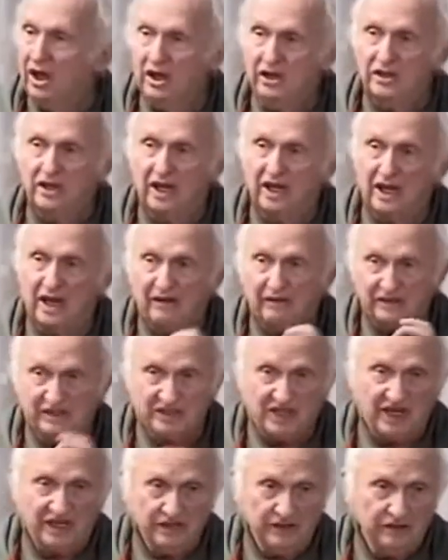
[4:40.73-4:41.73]
You had to have it
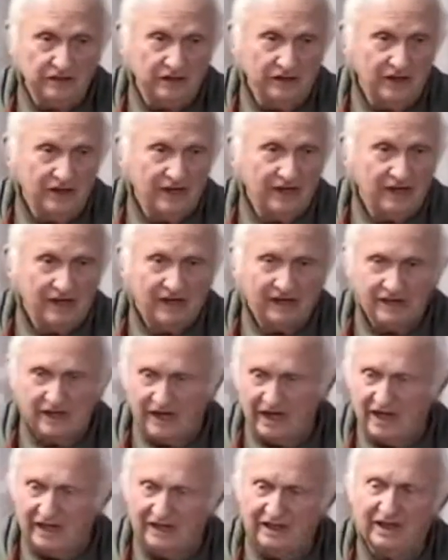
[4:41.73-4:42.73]
tender. You
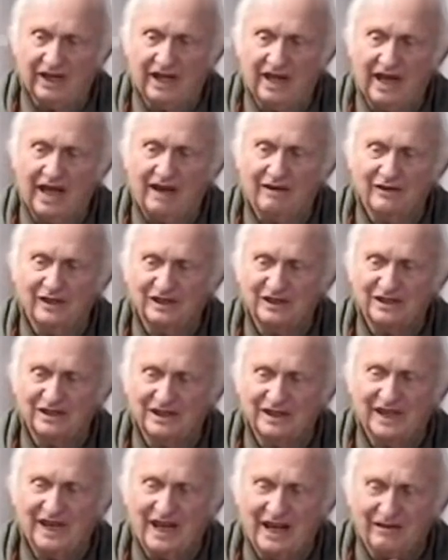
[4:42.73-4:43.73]
had to have it
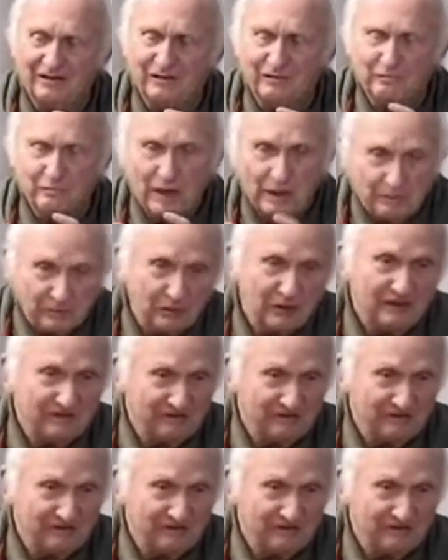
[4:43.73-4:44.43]
have a peppery